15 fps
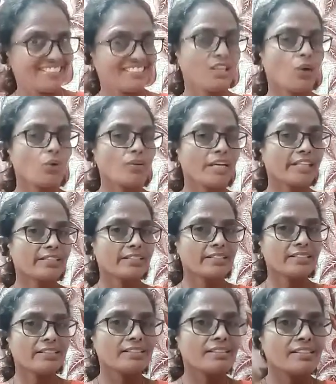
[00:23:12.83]
Now let
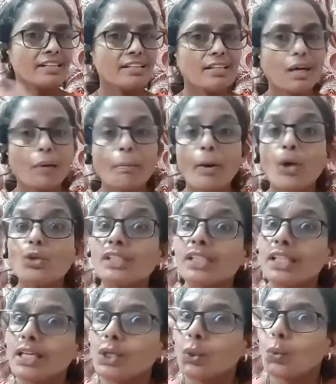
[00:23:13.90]
us learn about
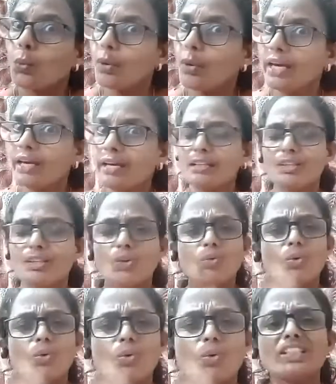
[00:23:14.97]
liquid. Now
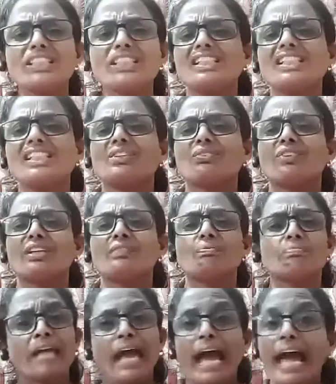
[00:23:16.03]
what is liquid?
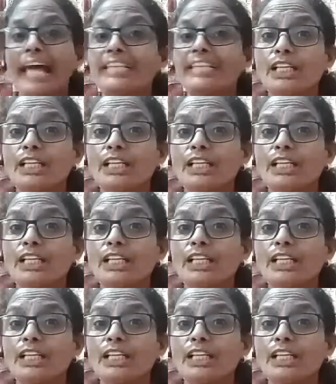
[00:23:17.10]
As I